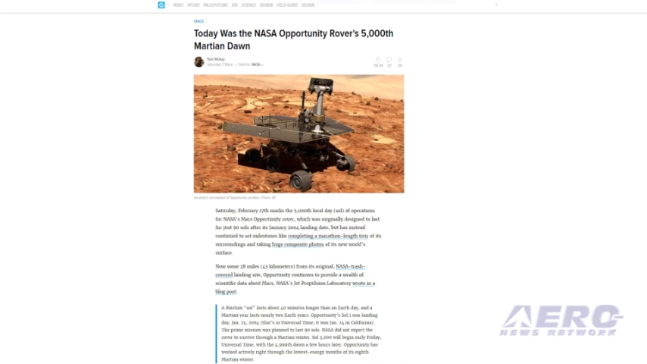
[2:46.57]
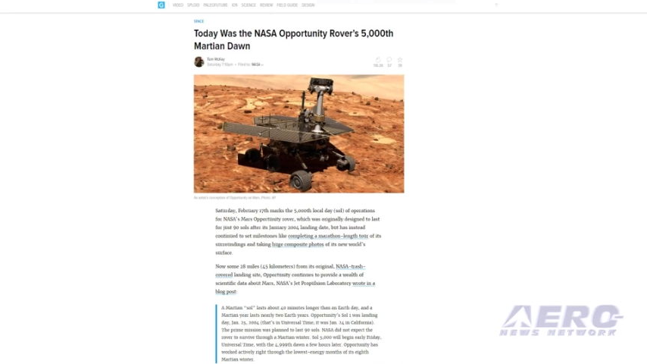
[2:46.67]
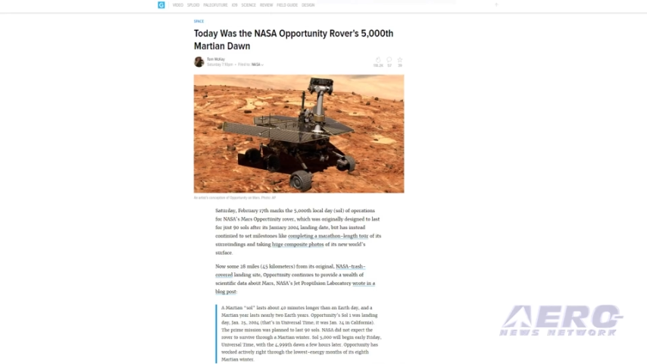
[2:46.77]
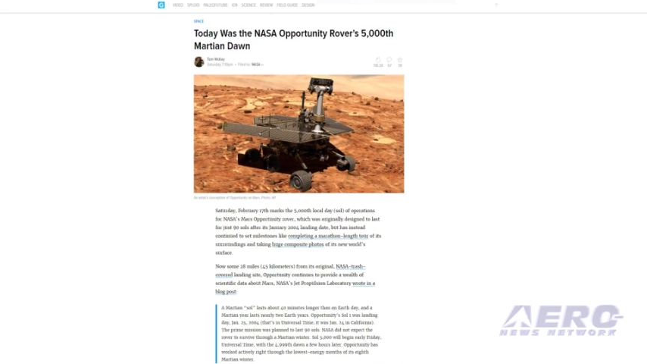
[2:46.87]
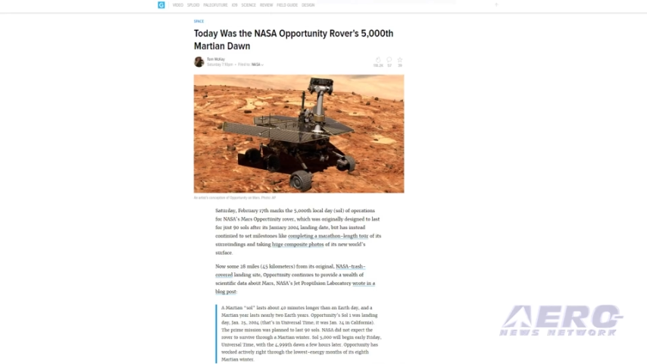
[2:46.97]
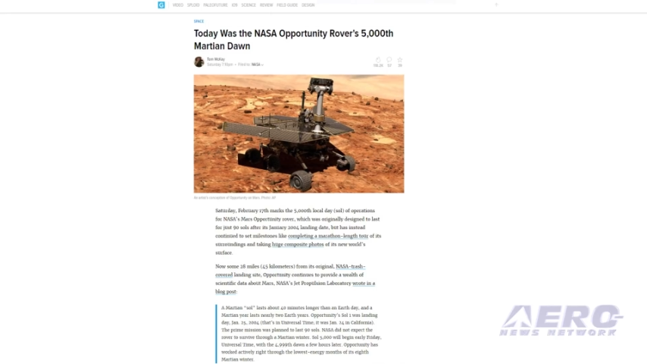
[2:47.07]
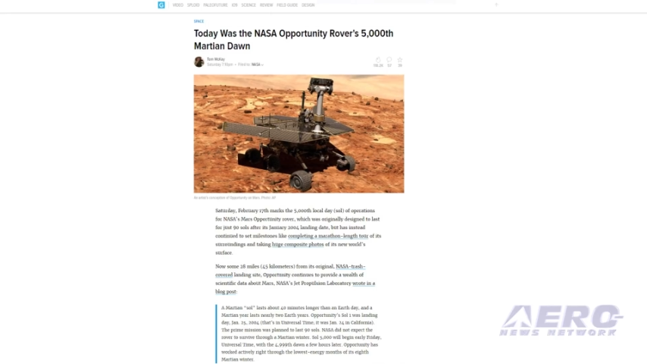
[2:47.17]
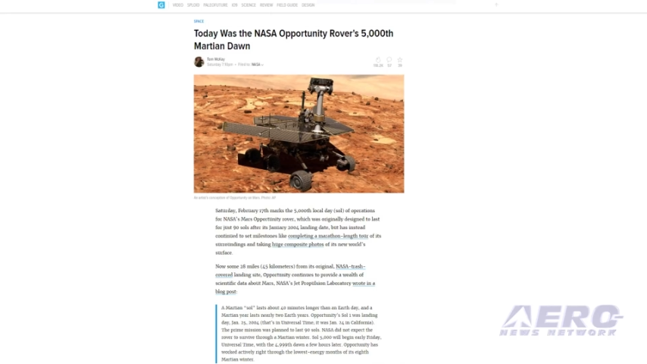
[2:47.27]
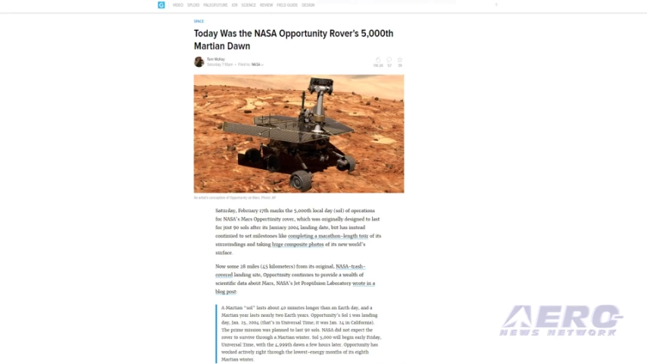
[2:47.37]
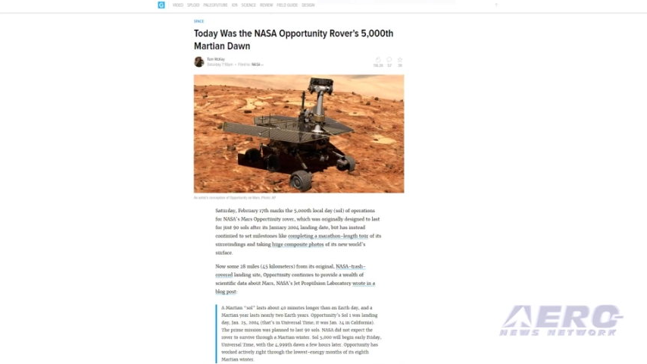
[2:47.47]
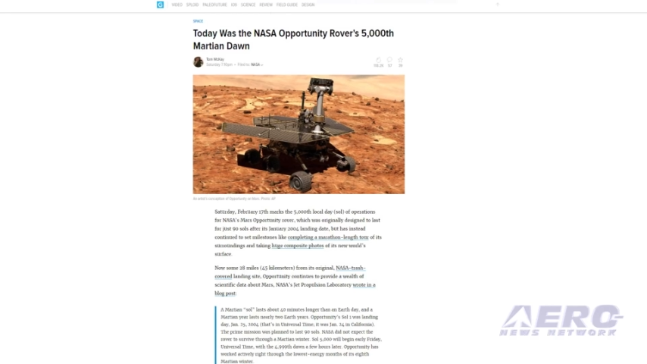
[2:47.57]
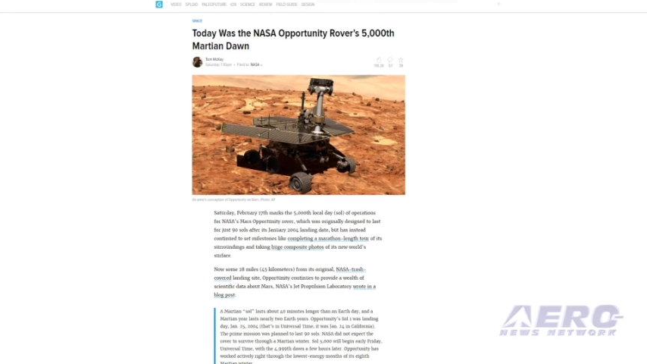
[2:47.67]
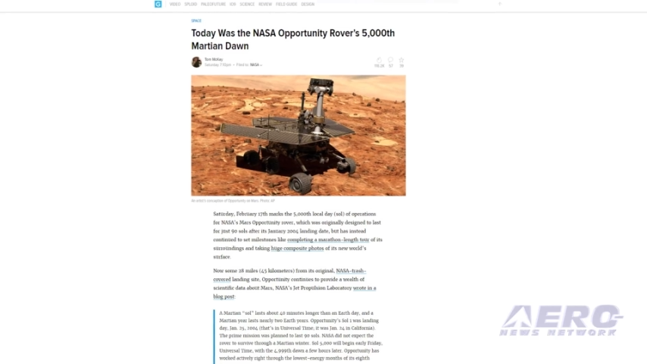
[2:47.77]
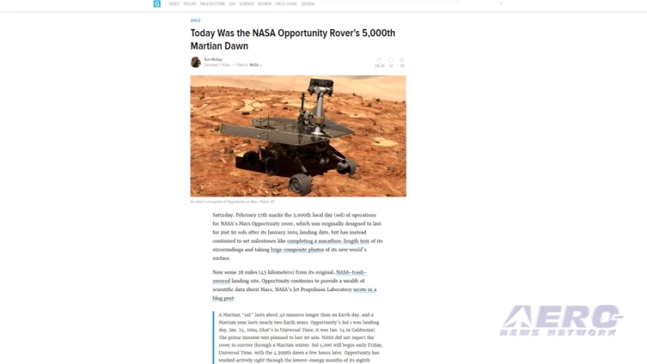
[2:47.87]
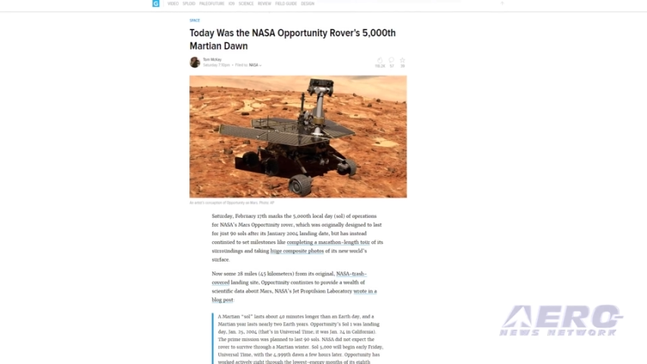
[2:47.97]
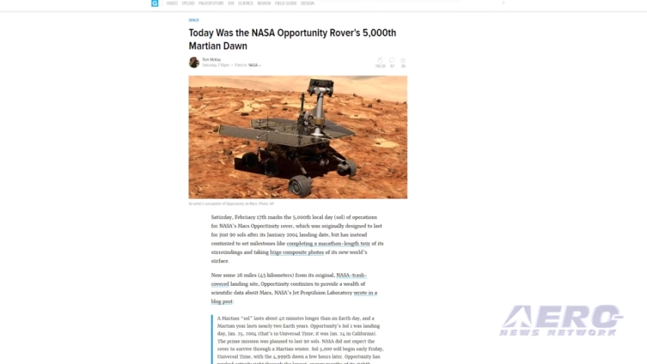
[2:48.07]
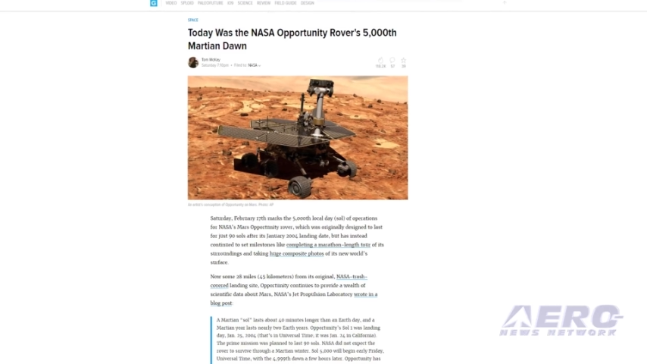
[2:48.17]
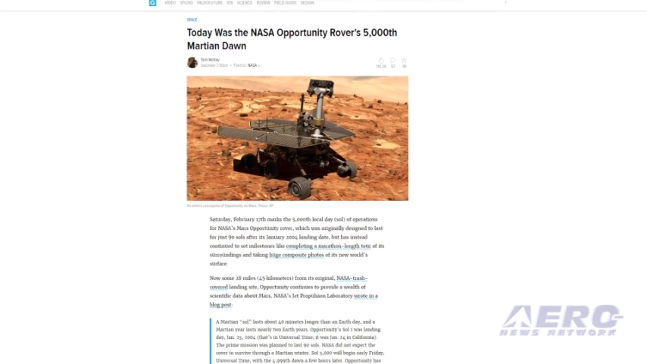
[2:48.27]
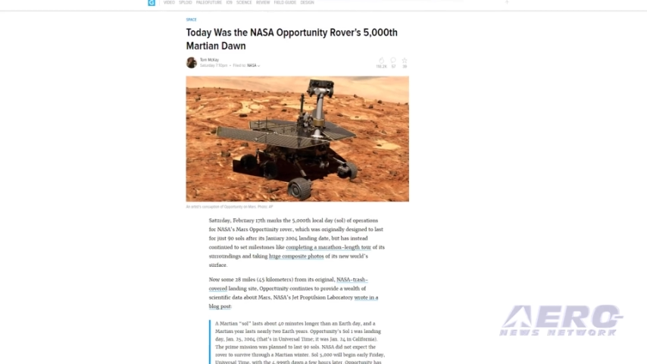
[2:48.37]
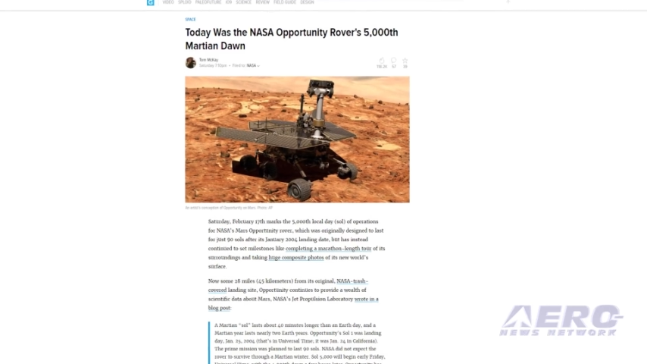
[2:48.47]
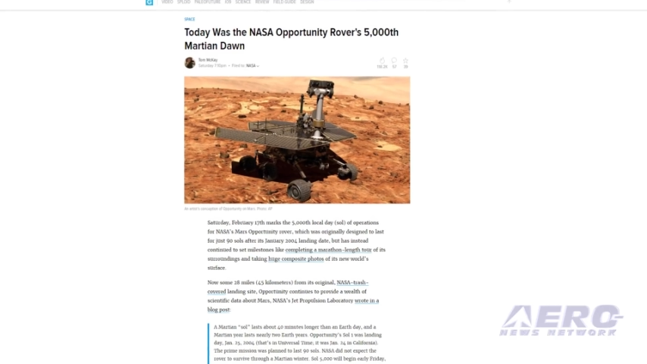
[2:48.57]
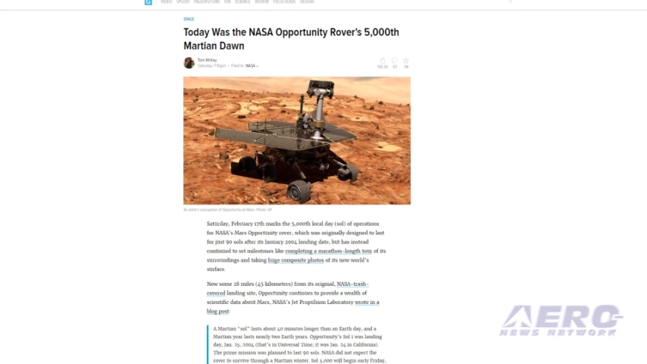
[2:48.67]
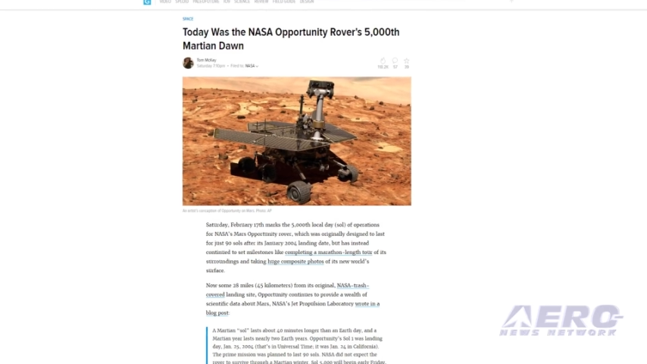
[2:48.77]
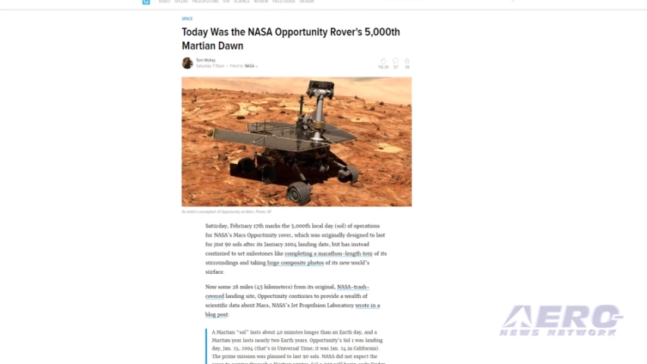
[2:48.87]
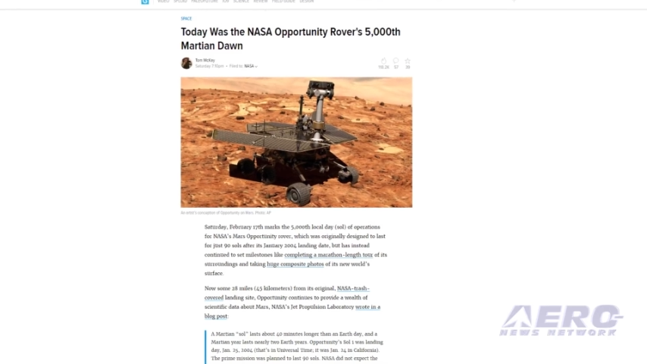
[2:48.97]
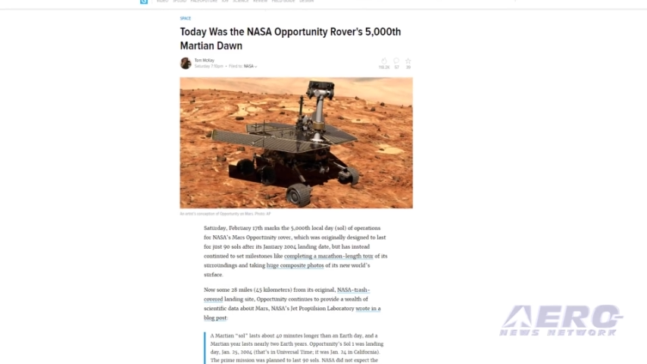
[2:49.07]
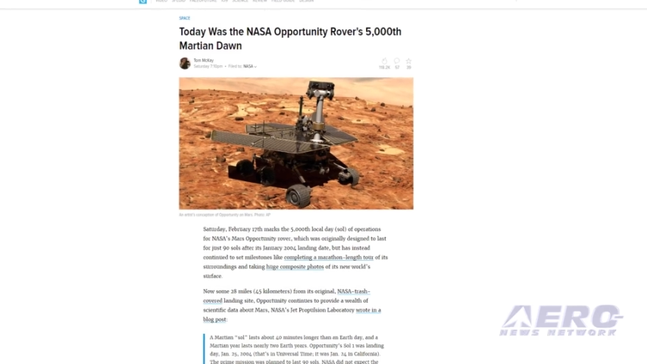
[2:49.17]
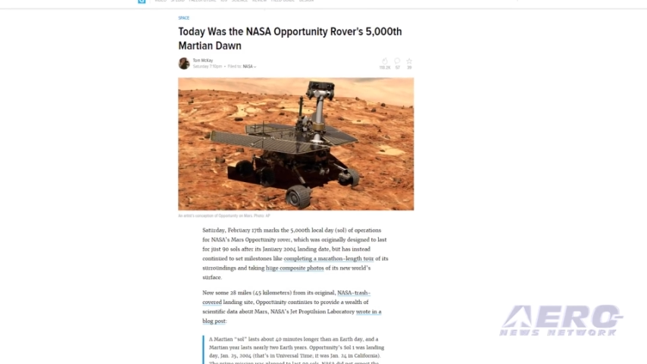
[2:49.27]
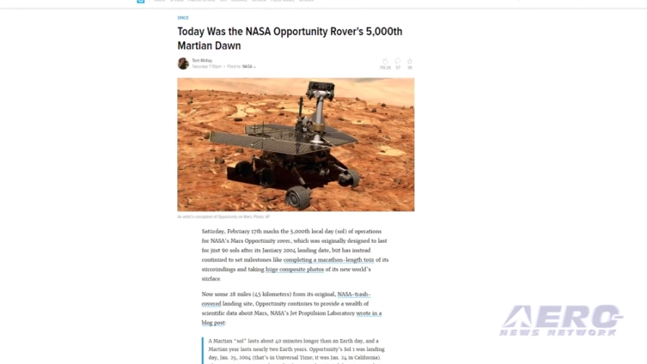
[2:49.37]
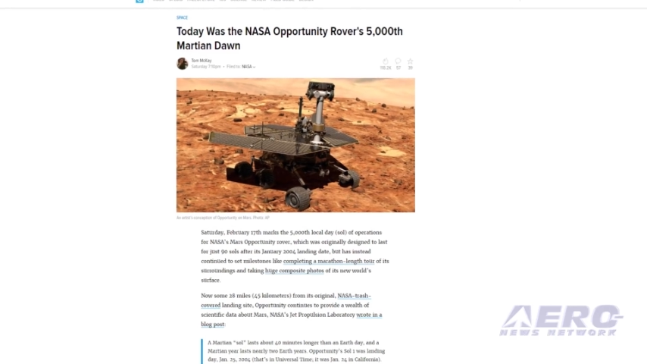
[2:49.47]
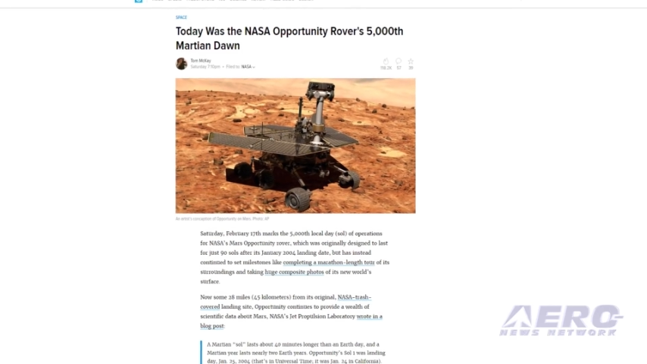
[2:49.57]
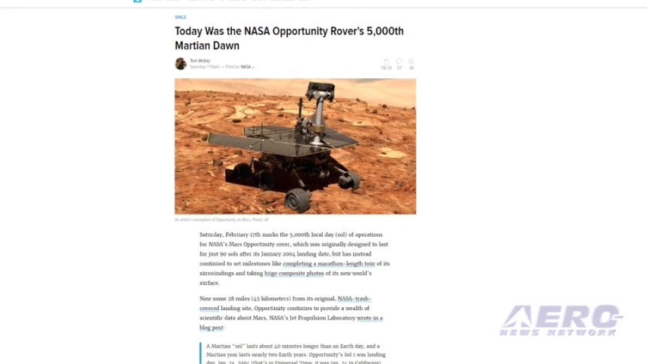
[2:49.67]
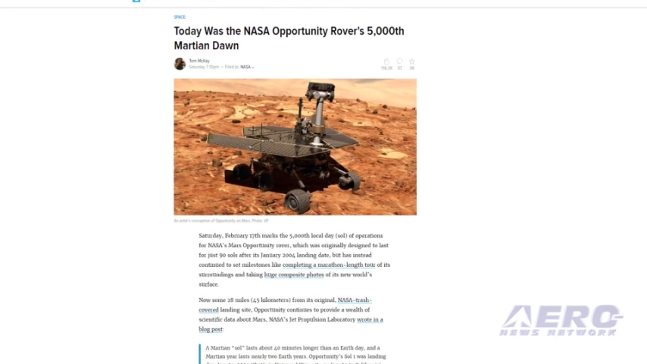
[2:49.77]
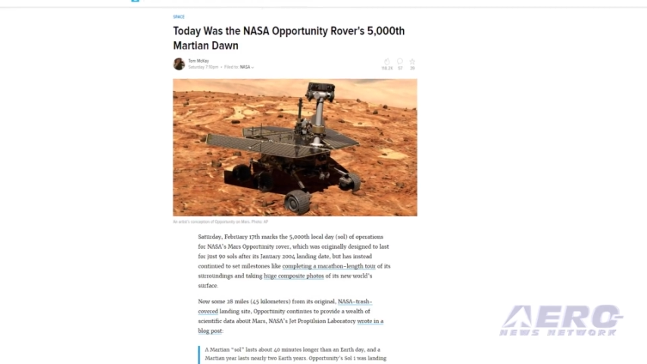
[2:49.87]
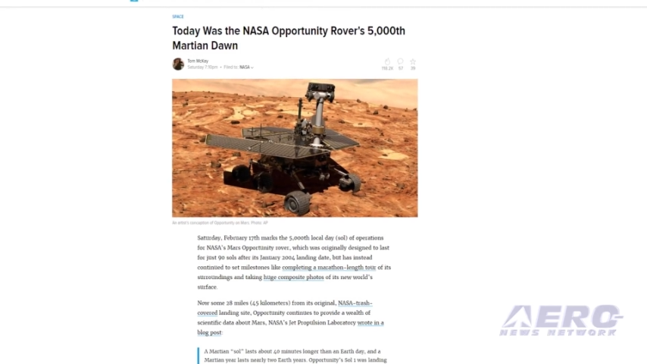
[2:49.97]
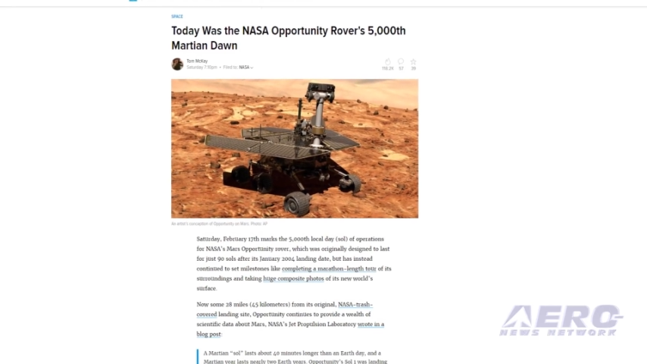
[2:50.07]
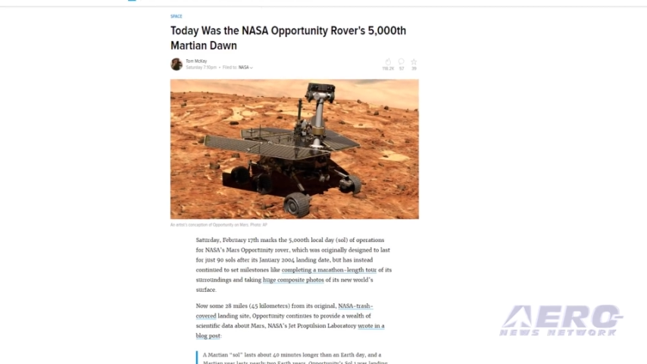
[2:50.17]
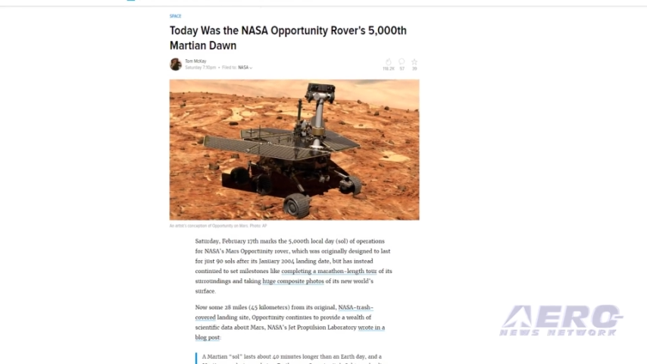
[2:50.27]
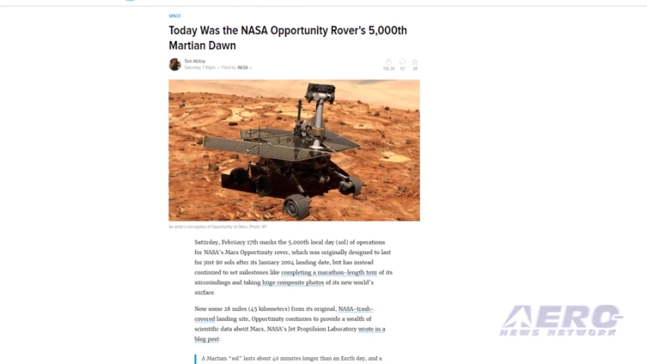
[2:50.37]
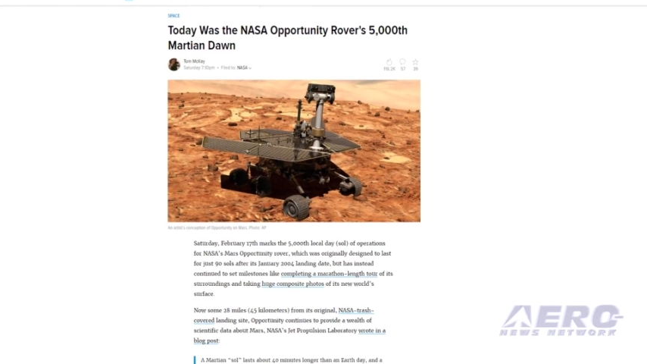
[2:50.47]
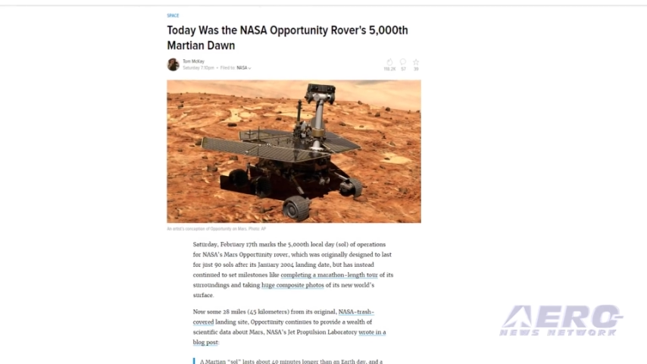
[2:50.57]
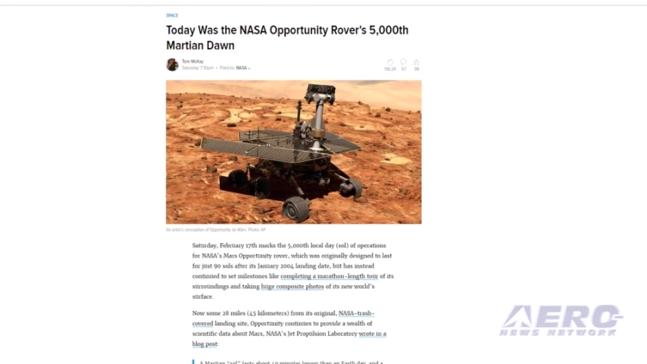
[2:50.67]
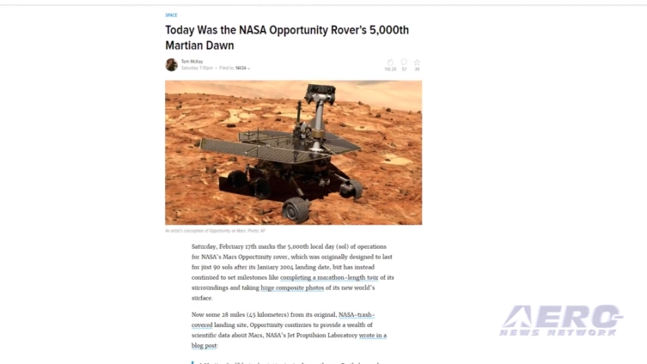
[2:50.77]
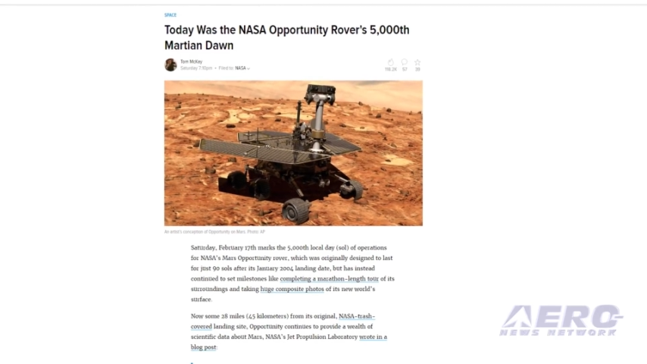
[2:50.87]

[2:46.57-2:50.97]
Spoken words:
No face is visible, so there are no lips to read.